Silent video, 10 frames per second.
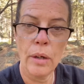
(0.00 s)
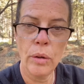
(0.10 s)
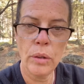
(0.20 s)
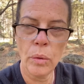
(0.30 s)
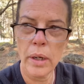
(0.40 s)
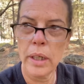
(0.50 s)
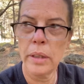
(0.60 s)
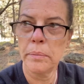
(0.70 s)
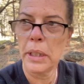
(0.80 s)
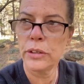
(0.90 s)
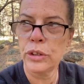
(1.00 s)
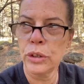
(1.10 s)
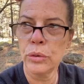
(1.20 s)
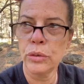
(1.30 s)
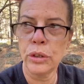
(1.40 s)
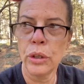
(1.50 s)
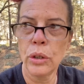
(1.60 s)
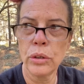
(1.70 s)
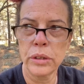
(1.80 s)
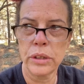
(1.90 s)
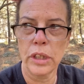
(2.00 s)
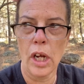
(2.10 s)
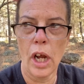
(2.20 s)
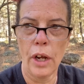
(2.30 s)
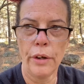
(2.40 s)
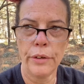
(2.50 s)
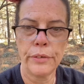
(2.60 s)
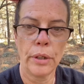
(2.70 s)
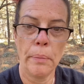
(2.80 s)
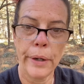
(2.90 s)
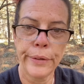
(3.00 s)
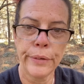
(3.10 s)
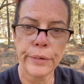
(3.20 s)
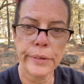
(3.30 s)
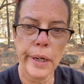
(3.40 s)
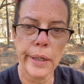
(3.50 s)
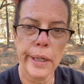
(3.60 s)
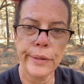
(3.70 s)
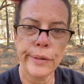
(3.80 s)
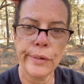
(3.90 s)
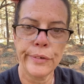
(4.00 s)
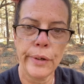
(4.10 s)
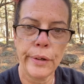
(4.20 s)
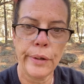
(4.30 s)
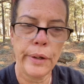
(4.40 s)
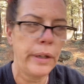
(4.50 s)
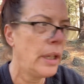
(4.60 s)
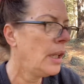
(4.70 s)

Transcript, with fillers: and welcome to Tuesday, to my Tuesday, I guess you could say.